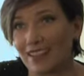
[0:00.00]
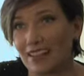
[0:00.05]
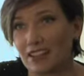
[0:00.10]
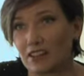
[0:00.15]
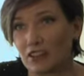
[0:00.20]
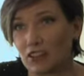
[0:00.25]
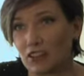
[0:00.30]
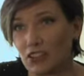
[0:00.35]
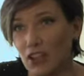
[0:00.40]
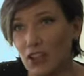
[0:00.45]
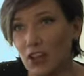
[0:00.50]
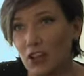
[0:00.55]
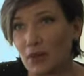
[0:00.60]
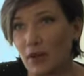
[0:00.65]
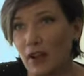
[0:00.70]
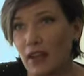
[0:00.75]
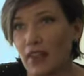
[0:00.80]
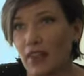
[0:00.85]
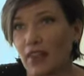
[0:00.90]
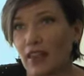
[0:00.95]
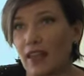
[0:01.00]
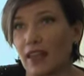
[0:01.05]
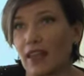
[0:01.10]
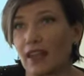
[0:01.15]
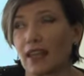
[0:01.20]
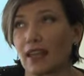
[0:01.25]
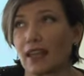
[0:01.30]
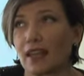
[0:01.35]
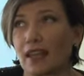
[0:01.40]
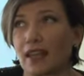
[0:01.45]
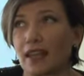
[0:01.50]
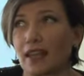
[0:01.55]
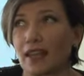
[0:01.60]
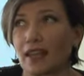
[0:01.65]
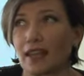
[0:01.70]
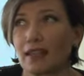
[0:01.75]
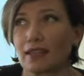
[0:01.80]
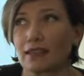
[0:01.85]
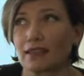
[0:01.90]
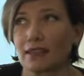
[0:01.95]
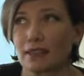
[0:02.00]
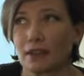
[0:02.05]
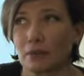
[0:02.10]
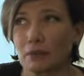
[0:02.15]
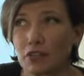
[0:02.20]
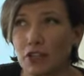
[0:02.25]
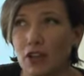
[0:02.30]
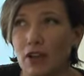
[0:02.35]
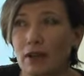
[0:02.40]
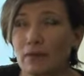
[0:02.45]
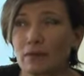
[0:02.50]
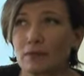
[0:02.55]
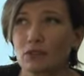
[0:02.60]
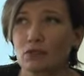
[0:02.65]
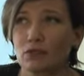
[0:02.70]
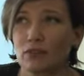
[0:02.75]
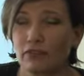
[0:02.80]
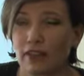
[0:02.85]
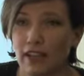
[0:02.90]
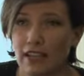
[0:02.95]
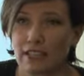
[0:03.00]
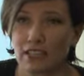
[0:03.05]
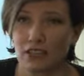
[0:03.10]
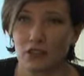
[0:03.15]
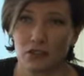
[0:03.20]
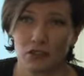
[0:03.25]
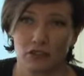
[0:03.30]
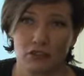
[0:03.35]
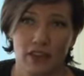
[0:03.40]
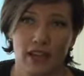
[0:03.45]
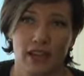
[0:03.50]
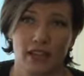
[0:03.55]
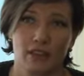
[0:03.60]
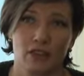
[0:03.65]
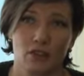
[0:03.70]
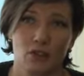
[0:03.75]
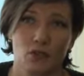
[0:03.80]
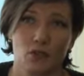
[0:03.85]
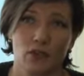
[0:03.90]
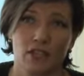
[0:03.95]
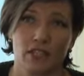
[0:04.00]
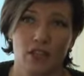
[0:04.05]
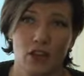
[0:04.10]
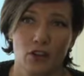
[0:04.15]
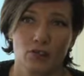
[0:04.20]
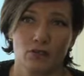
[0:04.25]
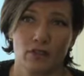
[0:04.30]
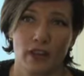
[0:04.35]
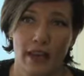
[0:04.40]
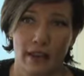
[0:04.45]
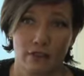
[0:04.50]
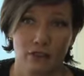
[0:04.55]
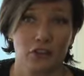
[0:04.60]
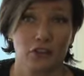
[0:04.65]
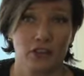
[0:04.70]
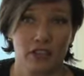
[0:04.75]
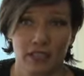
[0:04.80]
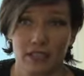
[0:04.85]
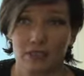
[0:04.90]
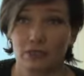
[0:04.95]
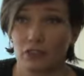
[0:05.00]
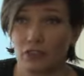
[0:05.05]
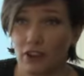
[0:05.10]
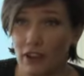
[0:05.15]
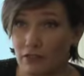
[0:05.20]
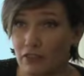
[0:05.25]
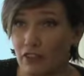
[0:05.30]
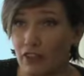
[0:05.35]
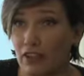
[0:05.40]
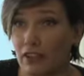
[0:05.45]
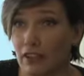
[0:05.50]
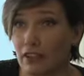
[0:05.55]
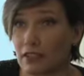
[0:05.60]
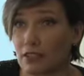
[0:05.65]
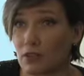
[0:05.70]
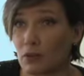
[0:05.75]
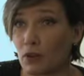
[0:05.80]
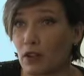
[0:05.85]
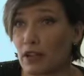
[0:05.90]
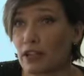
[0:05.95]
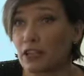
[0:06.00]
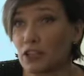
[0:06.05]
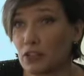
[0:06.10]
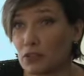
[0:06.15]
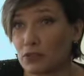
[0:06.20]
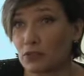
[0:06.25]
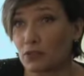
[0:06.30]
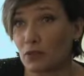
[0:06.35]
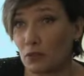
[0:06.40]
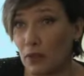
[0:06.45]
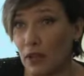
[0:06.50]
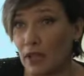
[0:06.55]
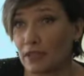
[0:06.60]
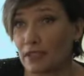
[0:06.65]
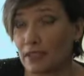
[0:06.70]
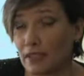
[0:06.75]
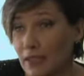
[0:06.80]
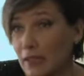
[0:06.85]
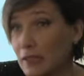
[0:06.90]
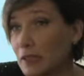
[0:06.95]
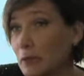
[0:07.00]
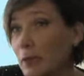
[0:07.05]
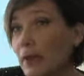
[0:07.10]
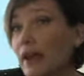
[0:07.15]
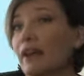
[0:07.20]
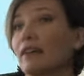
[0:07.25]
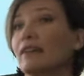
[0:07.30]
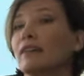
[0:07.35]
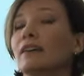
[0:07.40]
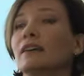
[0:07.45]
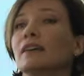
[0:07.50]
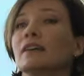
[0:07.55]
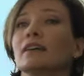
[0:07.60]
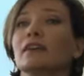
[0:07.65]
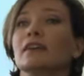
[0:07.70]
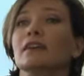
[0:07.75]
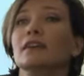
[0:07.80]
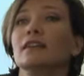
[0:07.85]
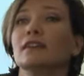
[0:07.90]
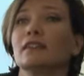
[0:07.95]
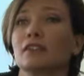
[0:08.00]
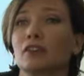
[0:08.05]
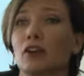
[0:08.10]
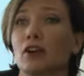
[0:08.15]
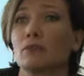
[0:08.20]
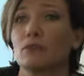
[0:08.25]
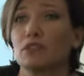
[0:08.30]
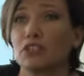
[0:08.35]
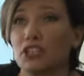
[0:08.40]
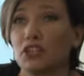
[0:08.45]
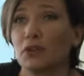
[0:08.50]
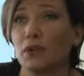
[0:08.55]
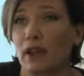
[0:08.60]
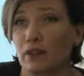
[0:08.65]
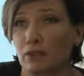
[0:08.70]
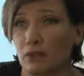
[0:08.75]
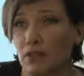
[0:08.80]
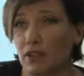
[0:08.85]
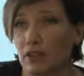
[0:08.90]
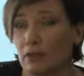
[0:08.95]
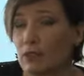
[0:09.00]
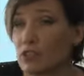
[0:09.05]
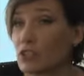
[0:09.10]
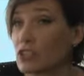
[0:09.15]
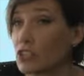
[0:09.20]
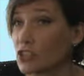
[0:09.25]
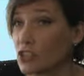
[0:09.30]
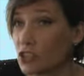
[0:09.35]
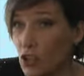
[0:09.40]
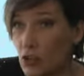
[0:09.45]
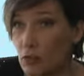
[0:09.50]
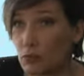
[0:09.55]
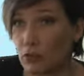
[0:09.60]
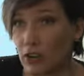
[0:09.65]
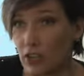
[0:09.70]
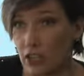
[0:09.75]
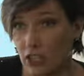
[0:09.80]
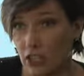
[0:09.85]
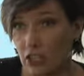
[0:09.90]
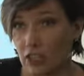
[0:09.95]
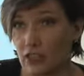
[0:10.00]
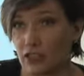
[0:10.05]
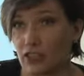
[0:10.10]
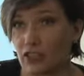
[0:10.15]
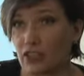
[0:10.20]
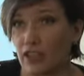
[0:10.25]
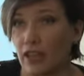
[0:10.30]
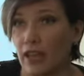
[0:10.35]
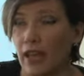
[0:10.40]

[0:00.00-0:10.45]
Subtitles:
So I think sometimes reflecting on the fact that we don't have our kids forever is quite a useful way to think about the time we do have with them is so precious.